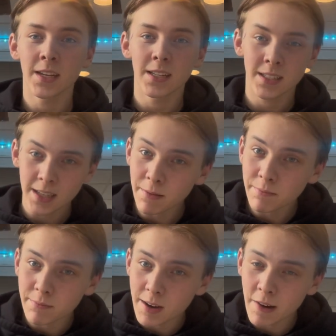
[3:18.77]

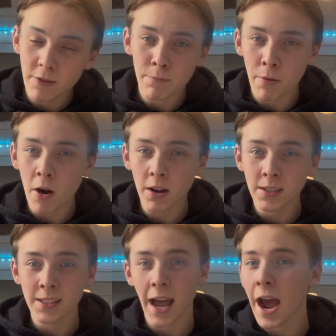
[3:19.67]
some of the
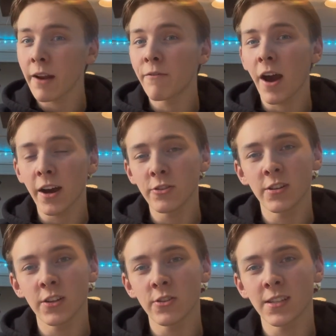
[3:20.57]
boxes add value to
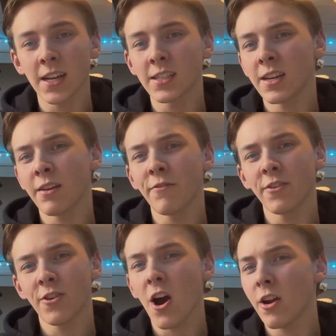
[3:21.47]
your sets, and if you're
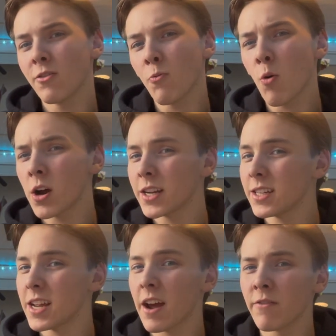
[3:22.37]
not wanting
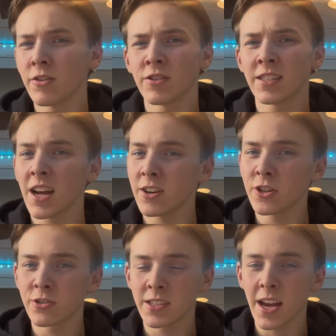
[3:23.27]
to ever sell
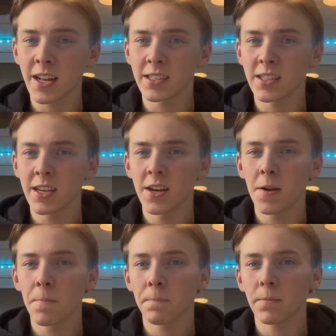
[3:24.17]
your sets,
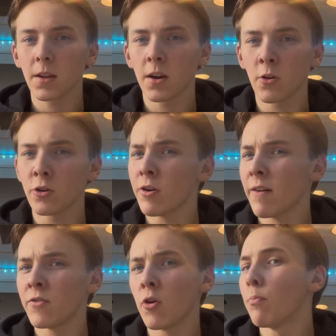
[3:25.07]
or you
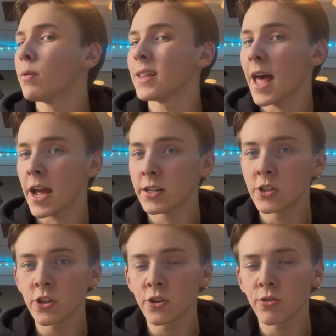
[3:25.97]
have no plan
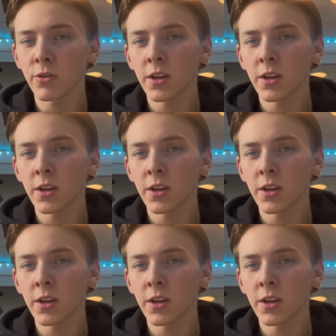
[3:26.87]
to,